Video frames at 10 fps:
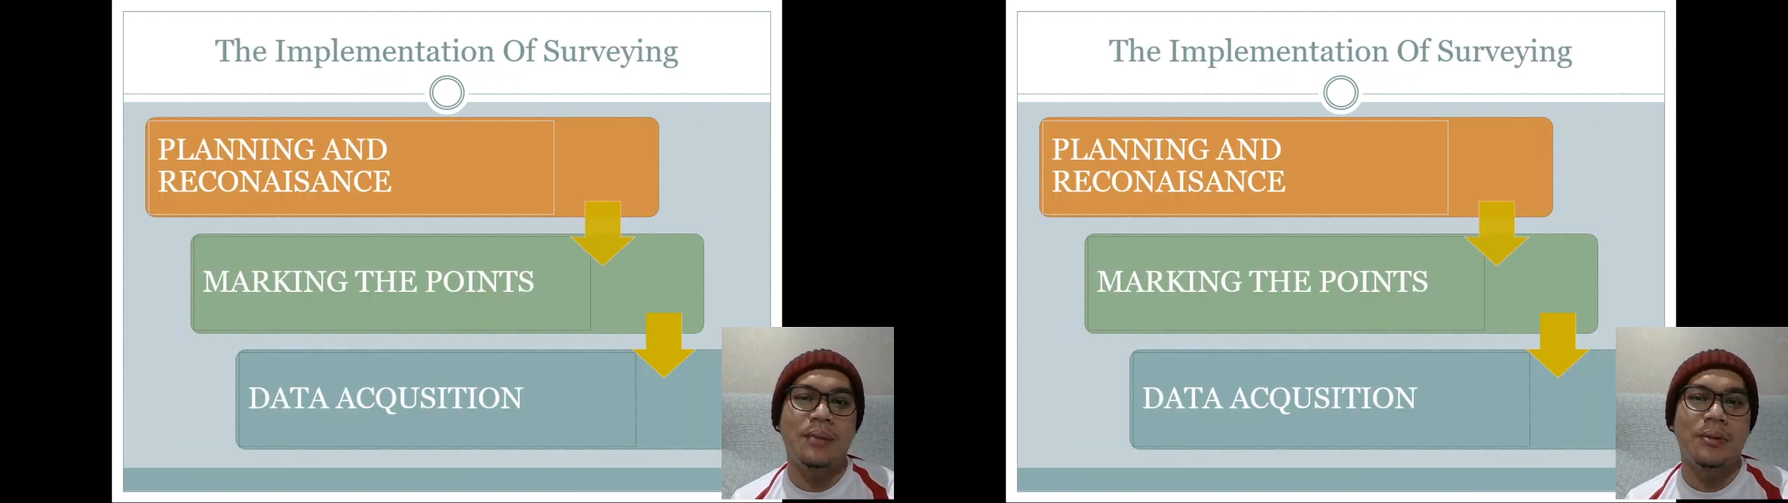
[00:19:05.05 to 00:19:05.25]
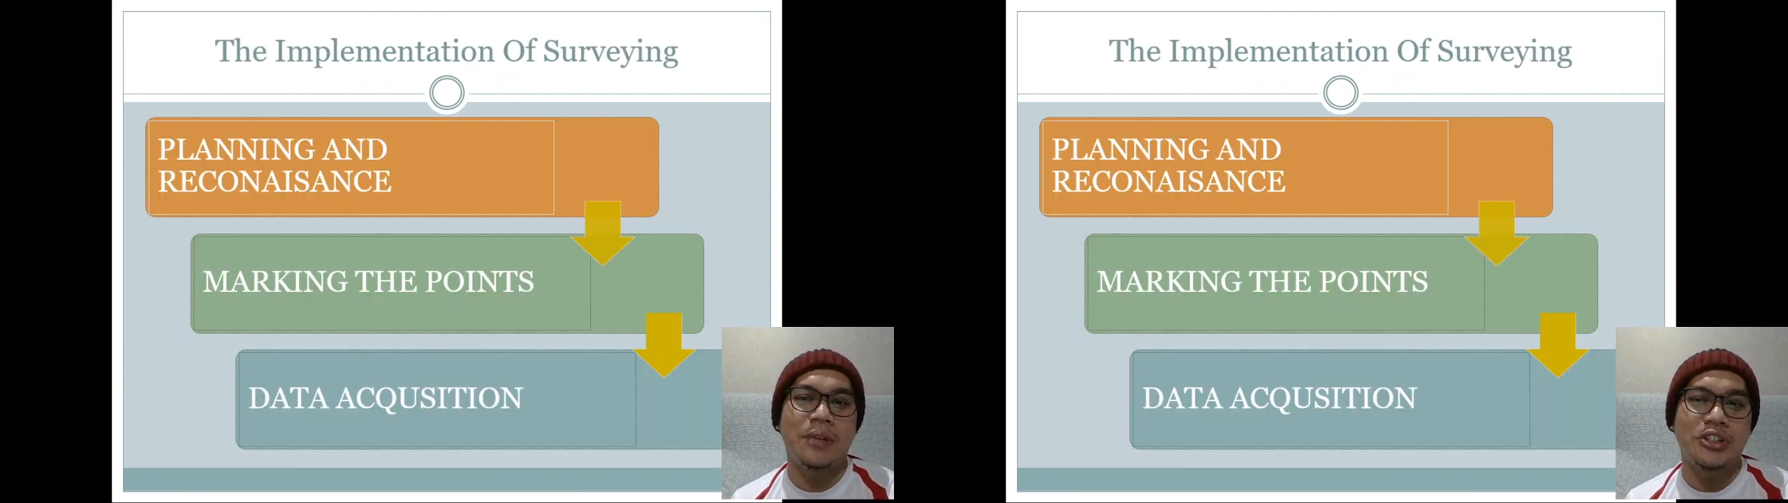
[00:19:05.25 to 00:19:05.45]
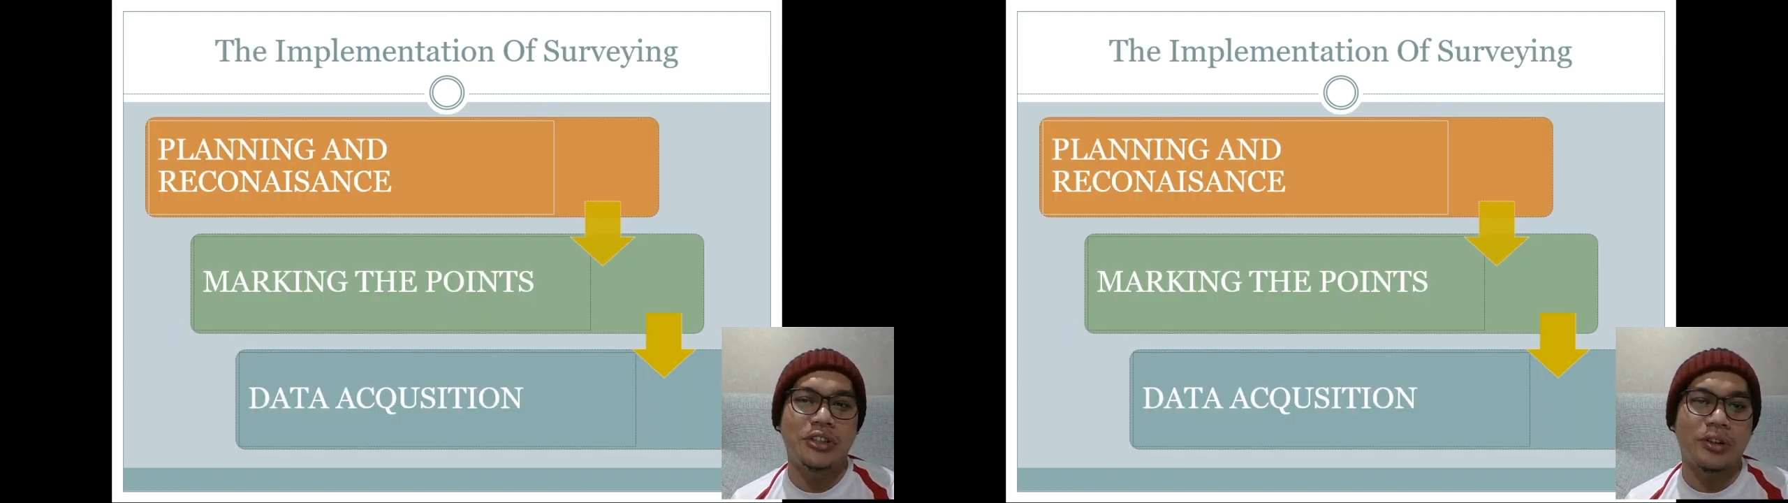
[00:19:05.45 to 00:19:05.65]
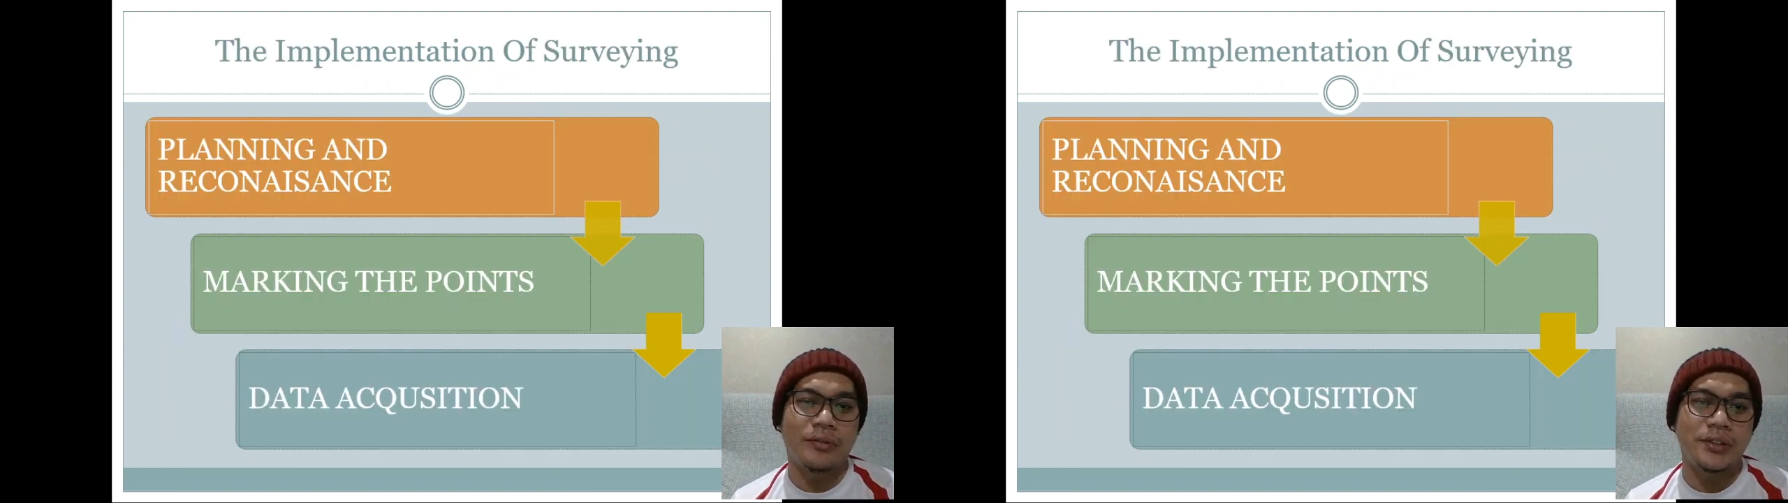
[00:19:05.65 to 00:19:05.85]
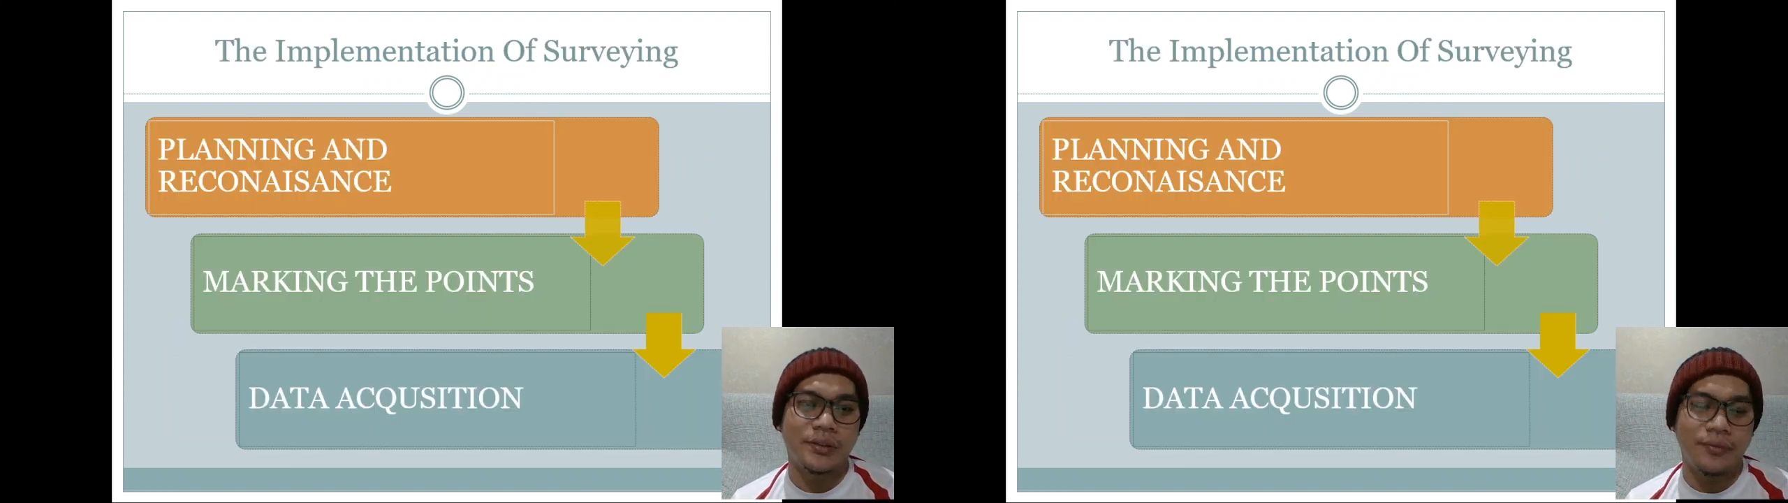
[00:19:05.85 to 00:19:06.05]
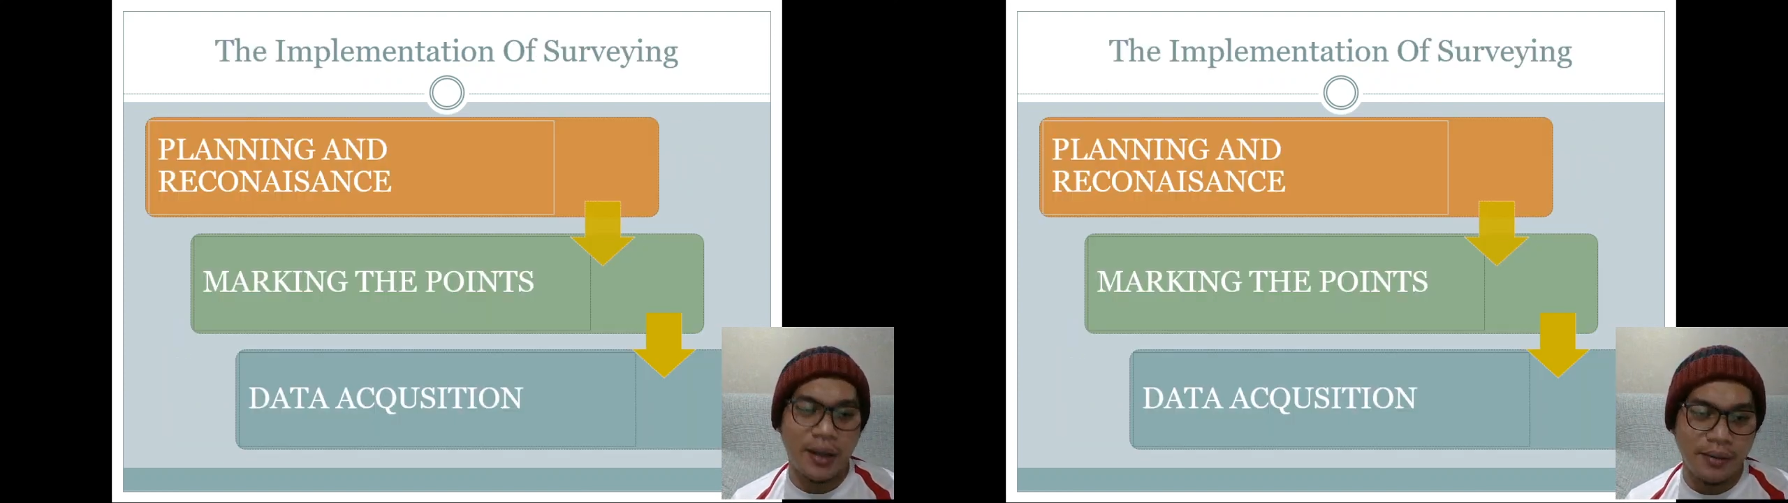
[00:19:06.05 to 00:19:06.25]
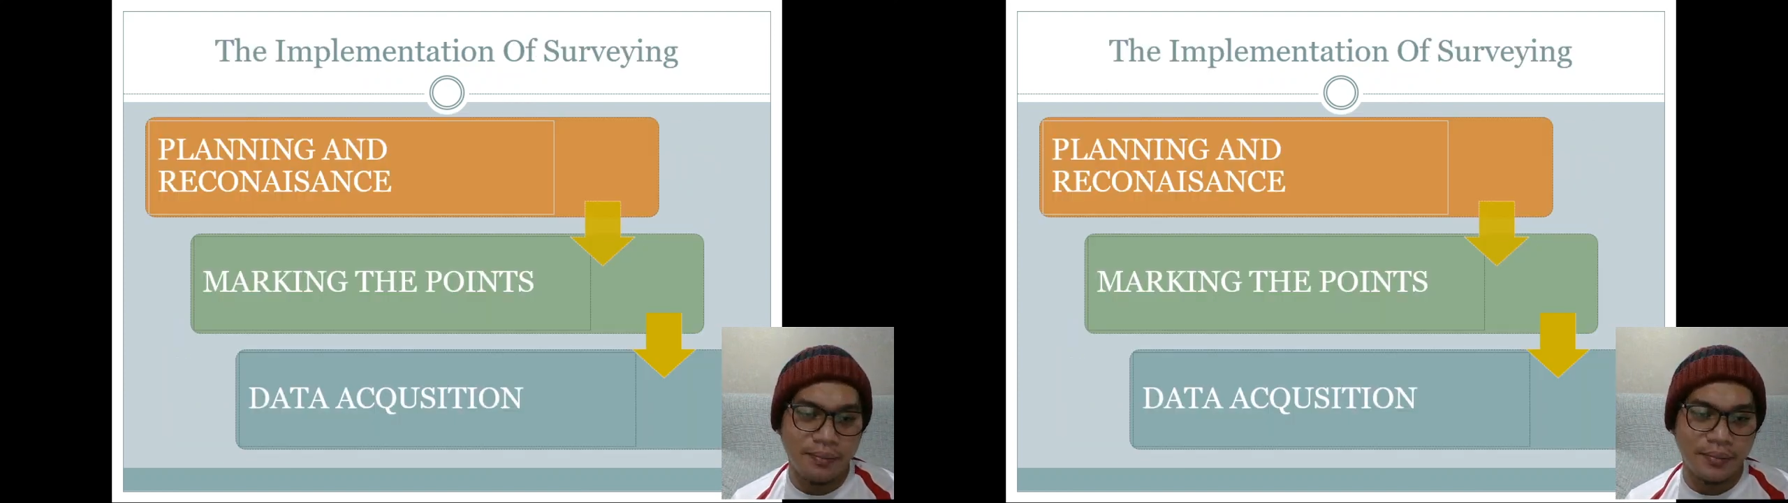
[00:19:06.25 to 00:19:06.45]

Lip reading: implementations of the survey.